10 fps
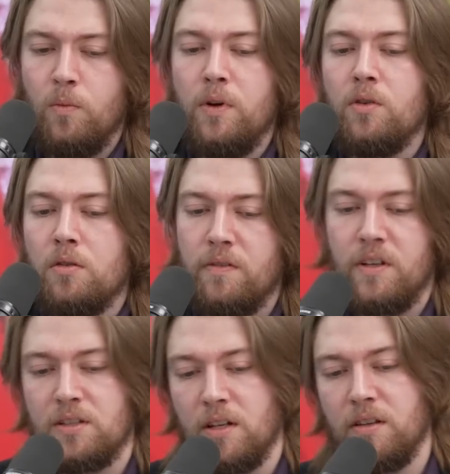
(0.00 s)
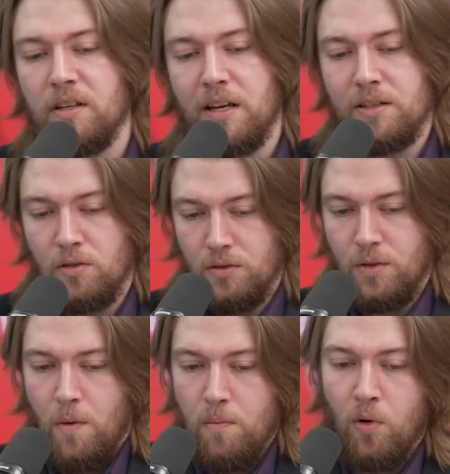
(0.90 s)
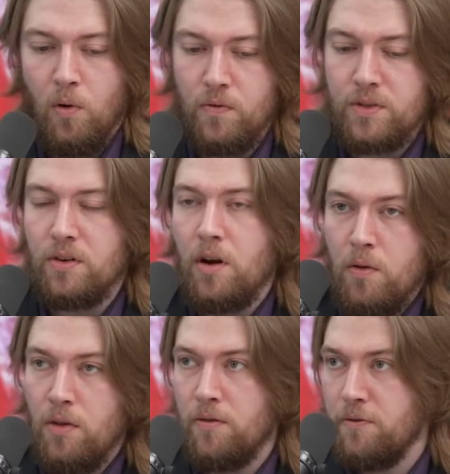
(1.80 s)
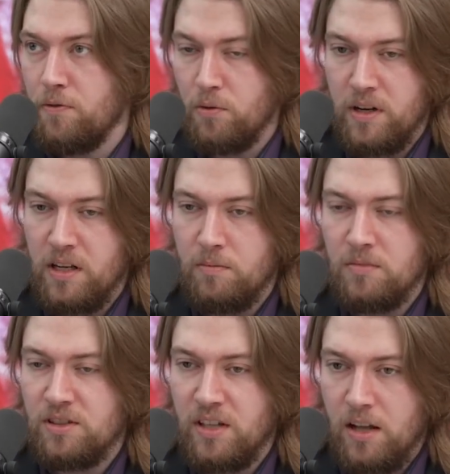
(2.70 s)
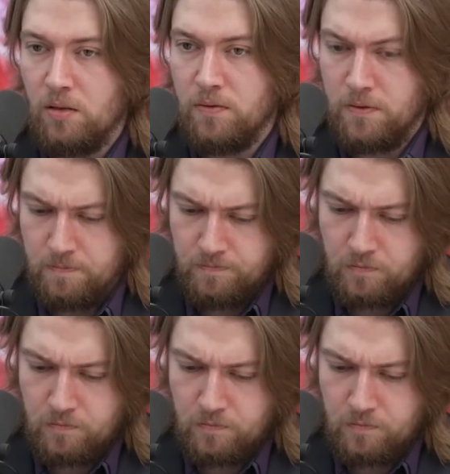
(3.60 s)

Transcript: with all of this, I think it is also important to note that Freud himself